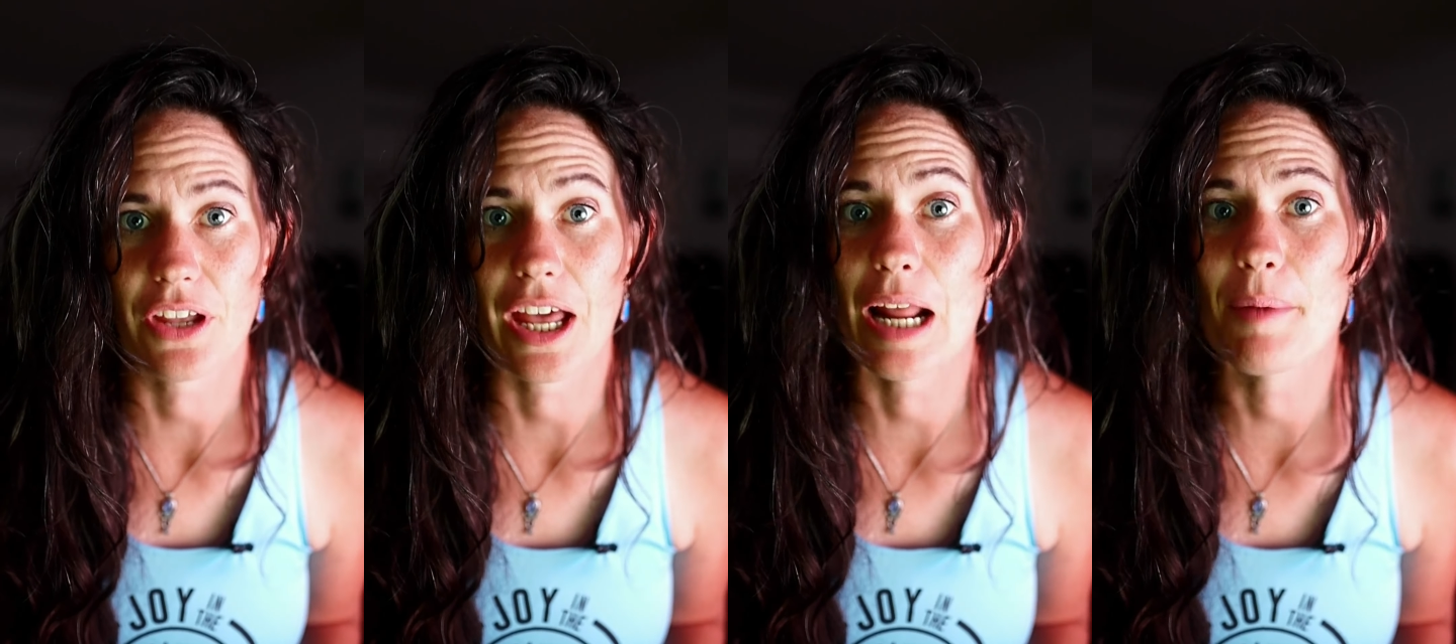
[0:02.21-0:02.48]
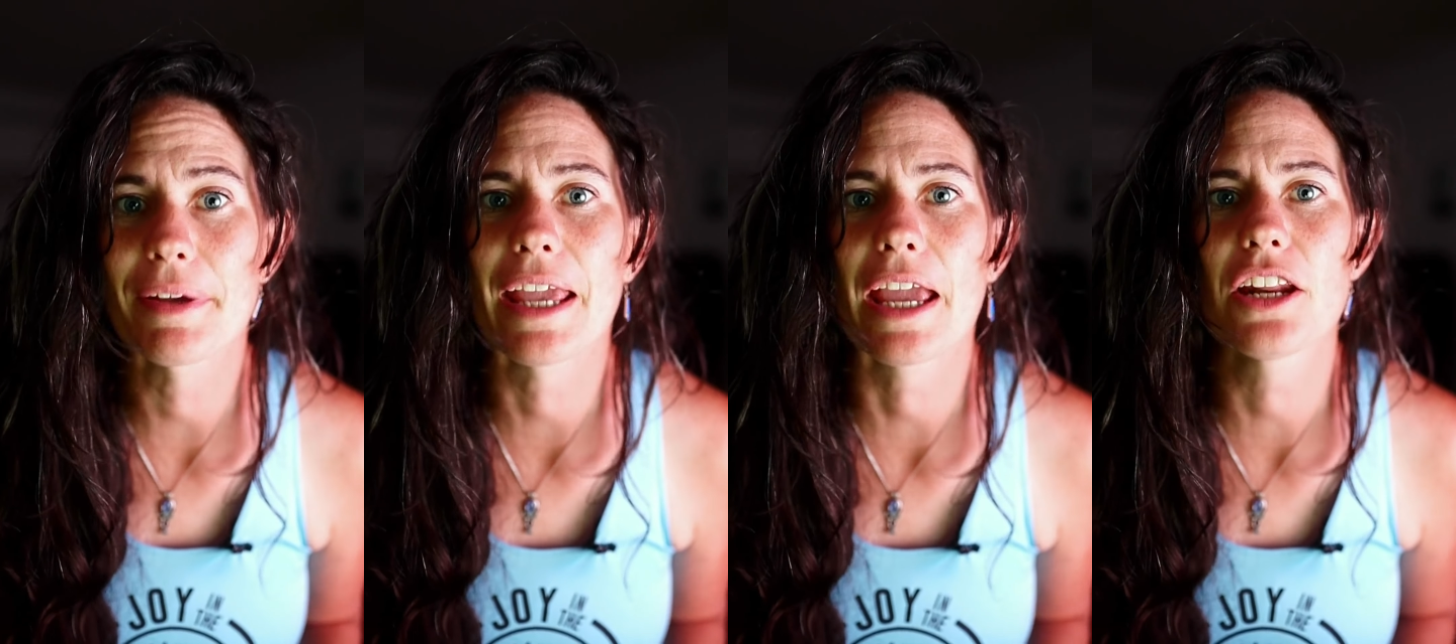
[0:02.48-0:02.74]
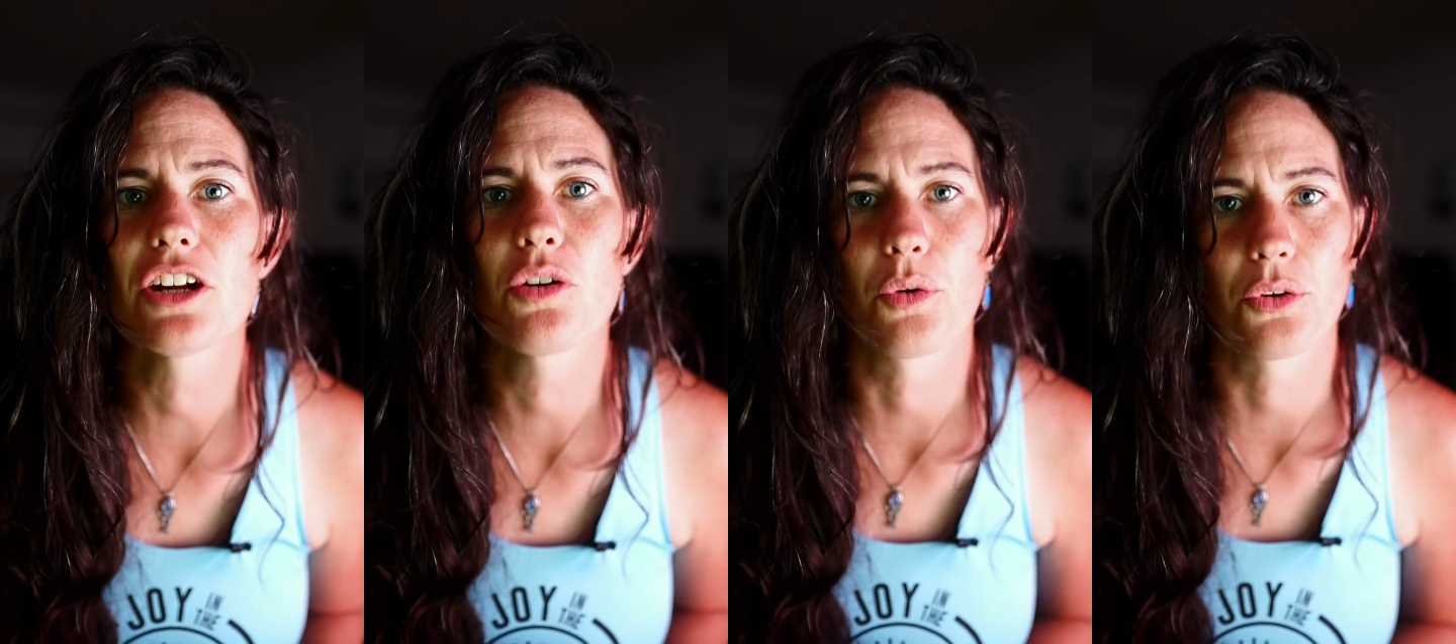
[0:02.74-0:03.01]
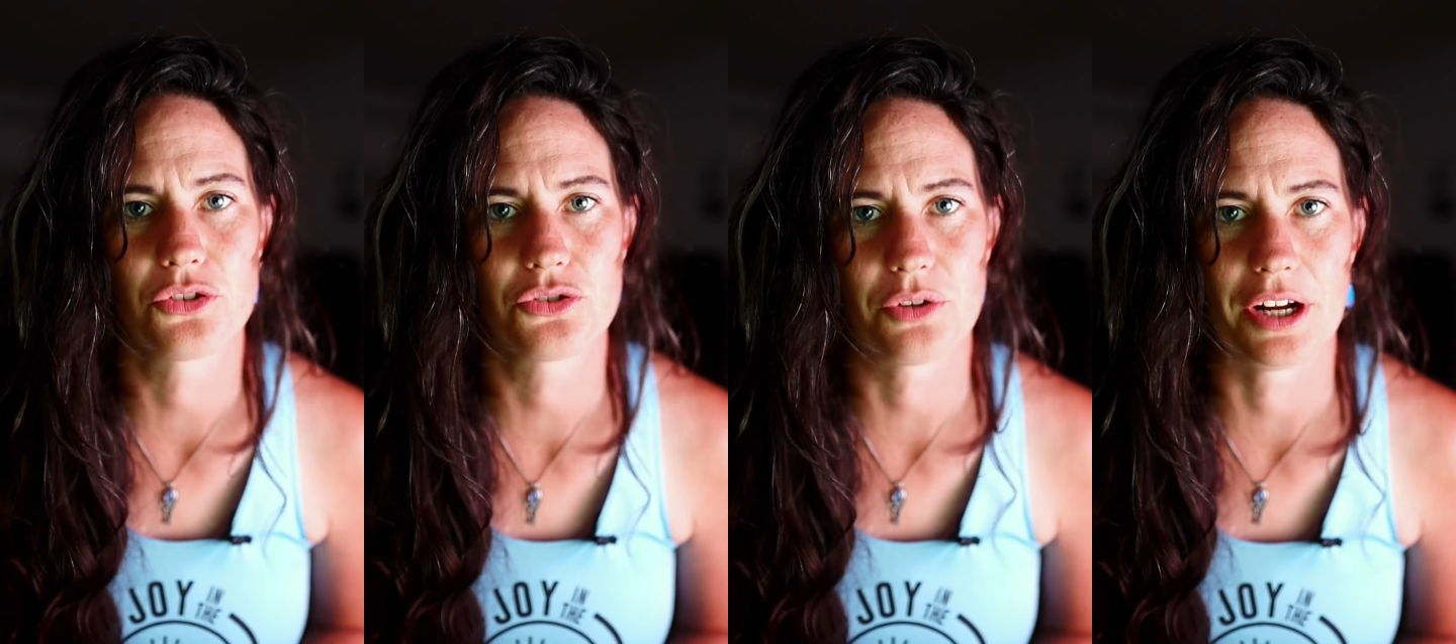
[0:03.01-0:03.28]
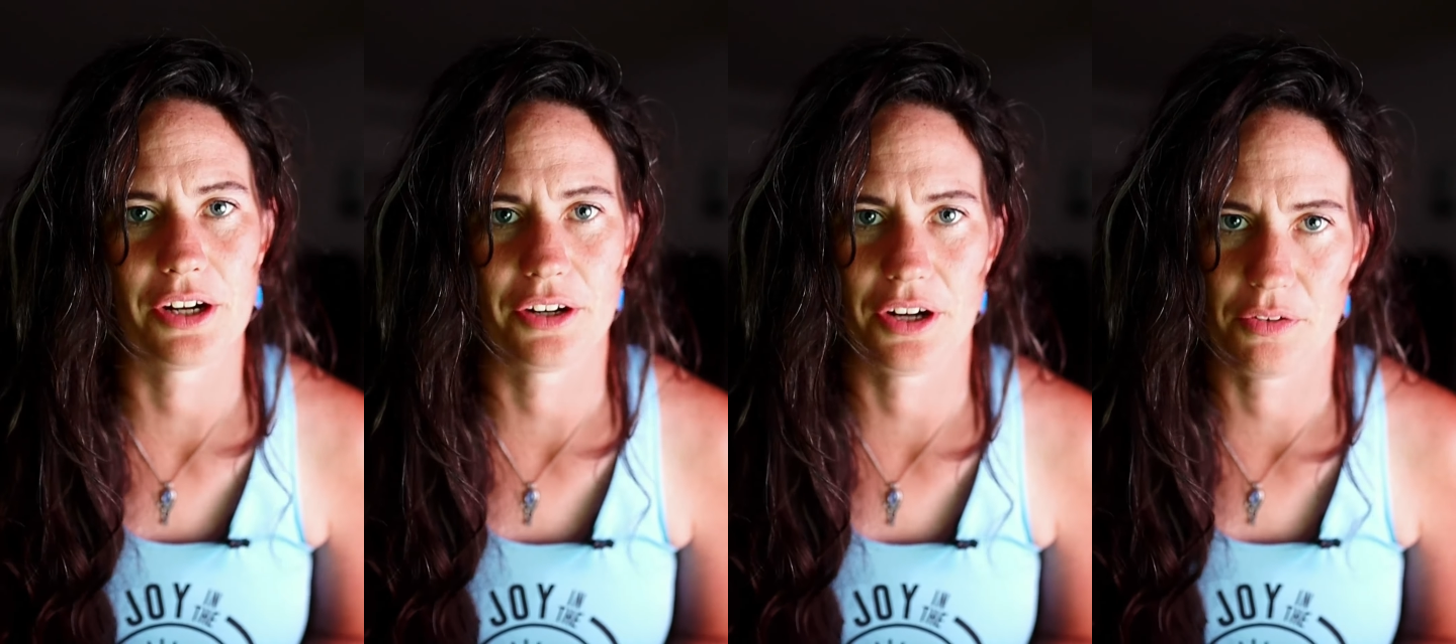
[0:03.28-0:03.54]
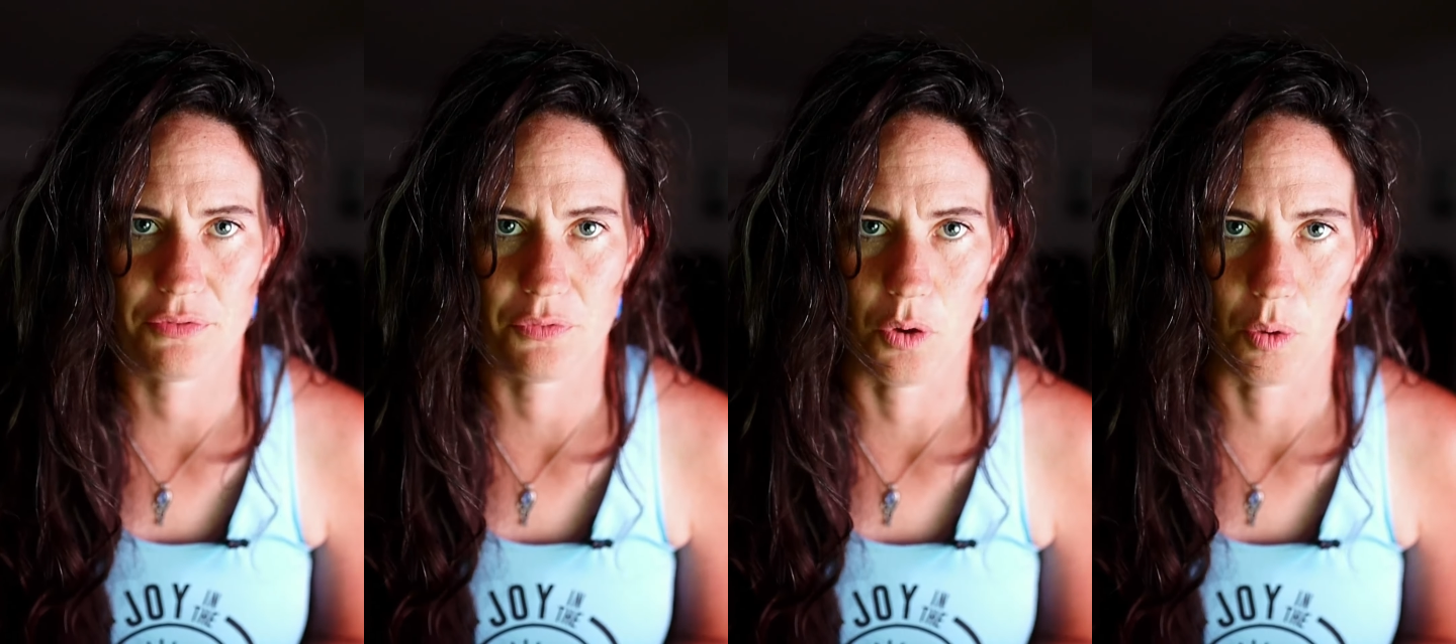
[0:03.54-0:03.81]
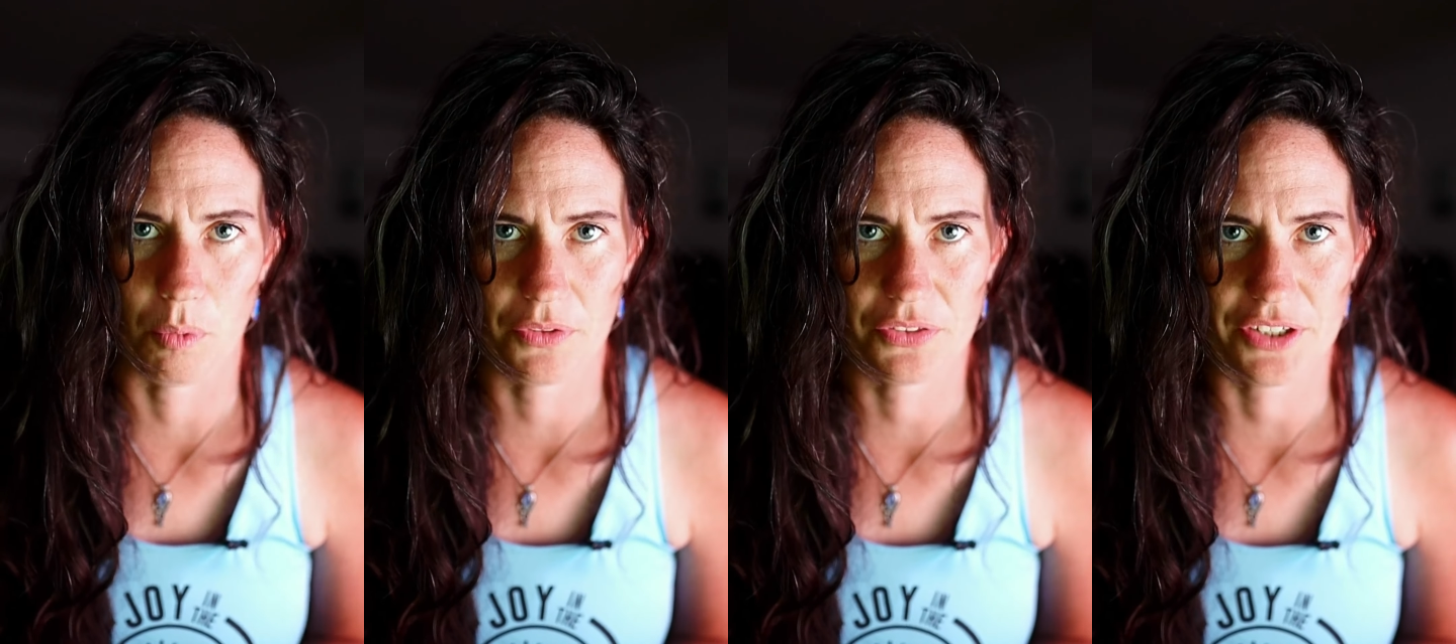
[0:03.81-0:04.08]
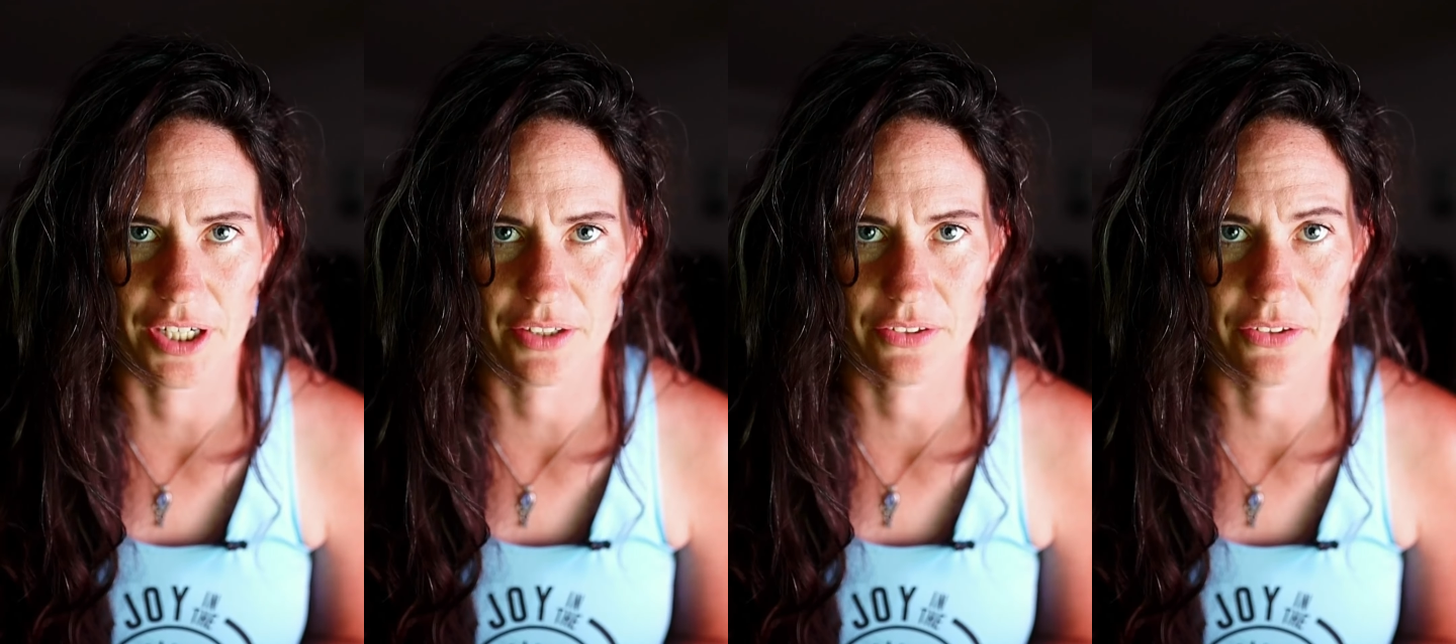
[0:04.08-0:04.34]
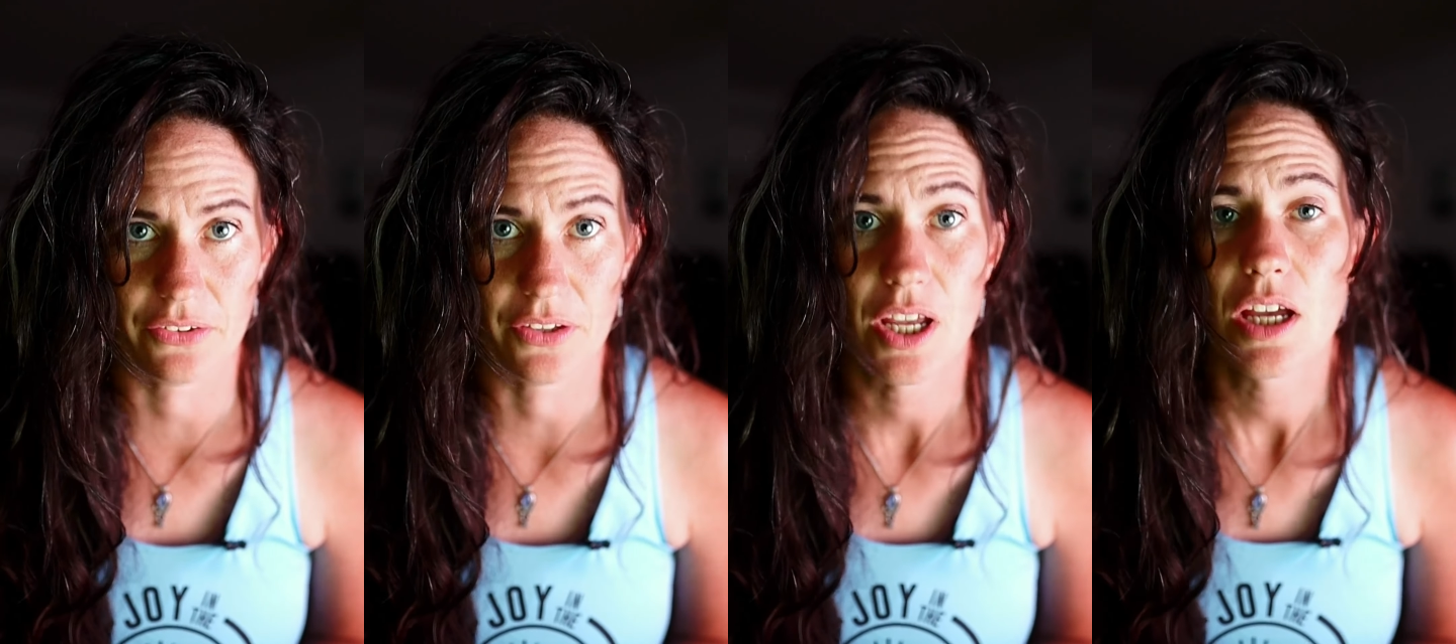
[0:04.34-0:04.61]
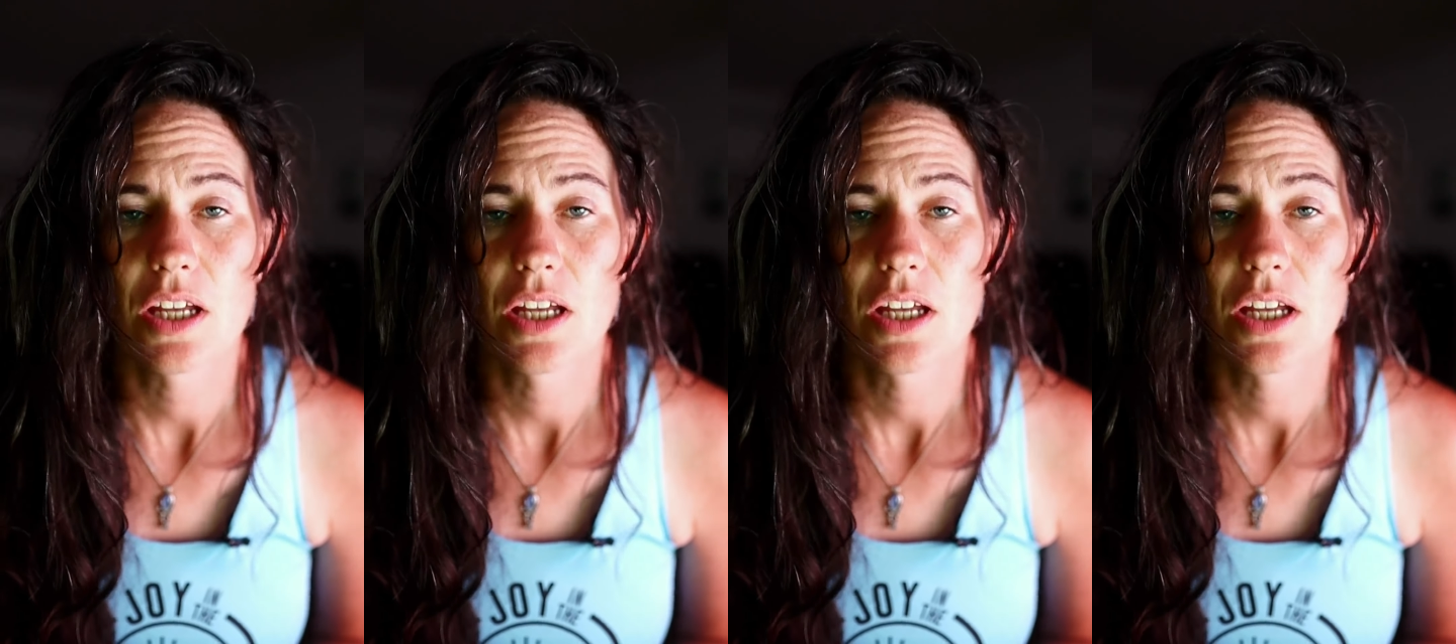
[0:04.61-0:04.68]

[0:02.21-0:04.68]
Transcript: and I'm a gaited horse trainer in Fort Worth, Texas.